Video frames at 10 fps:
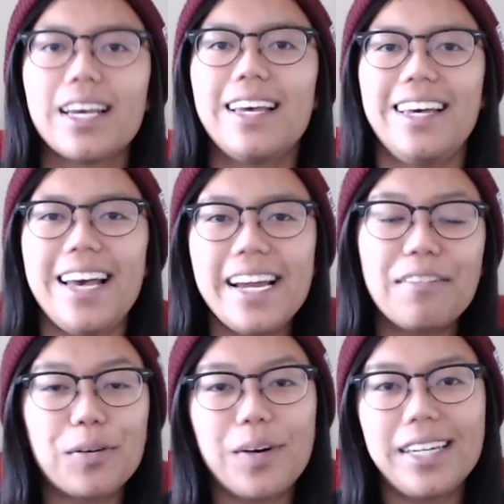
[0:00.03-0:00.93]
Hey
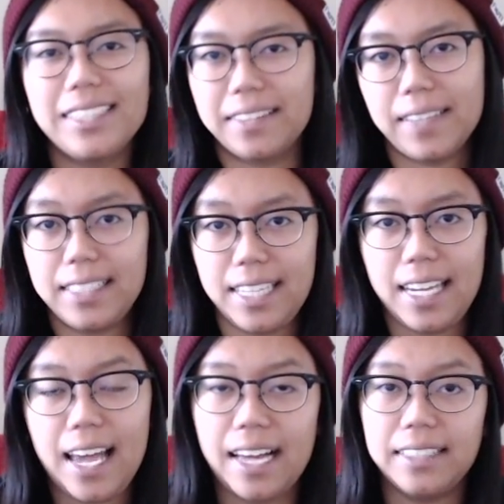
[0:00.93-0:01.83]
everyone, it's
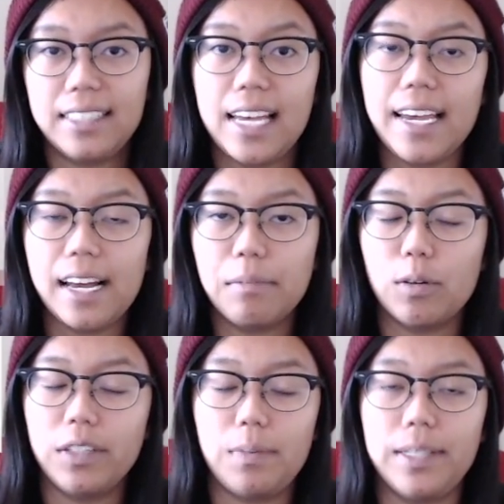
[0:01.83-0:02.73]
Lizzie, and today I'm
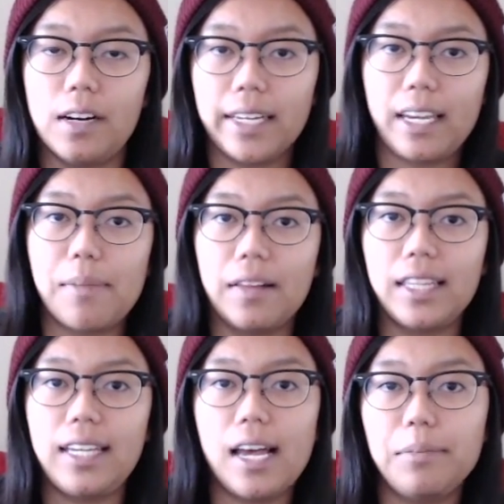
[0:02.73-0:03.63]
going to be talking about
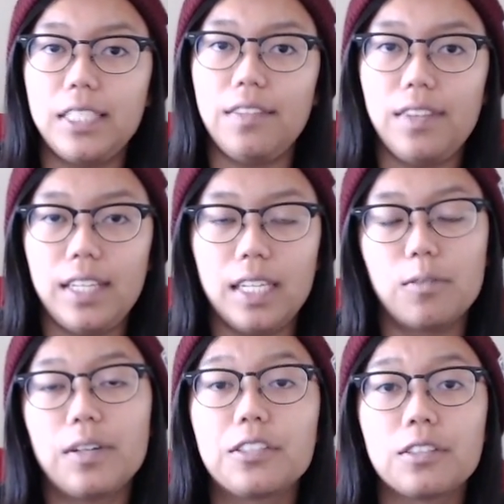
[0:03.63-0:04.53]
the MTV
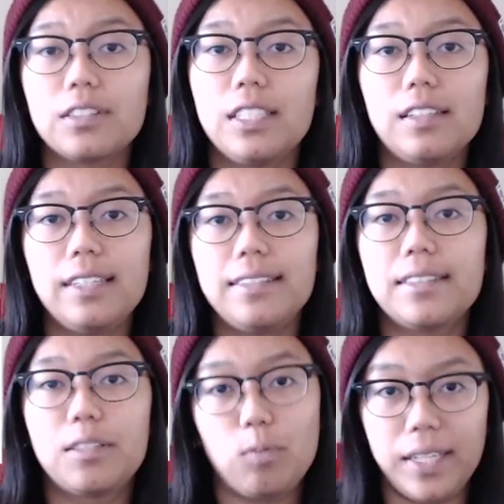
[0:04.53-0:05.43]
original series,
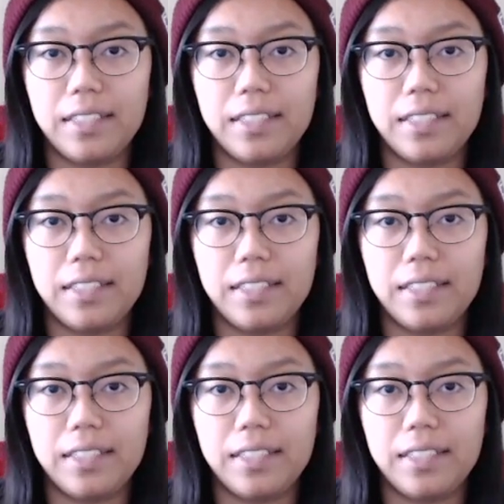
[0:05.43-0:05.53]
Sweet